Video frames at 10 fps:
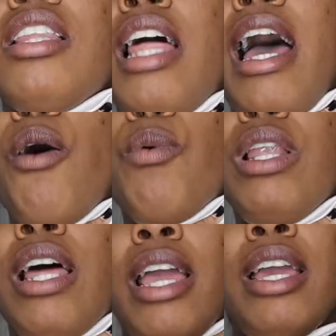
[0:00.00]
that,
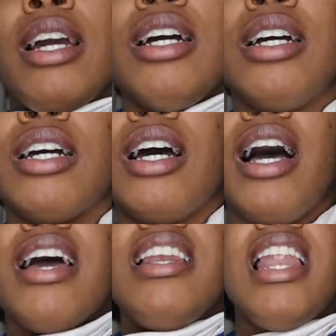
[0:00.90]
with like
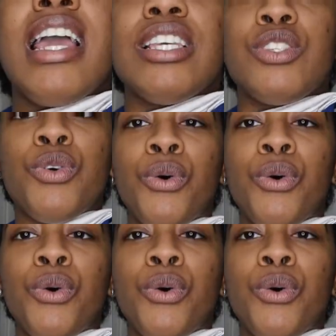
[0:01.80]
a nice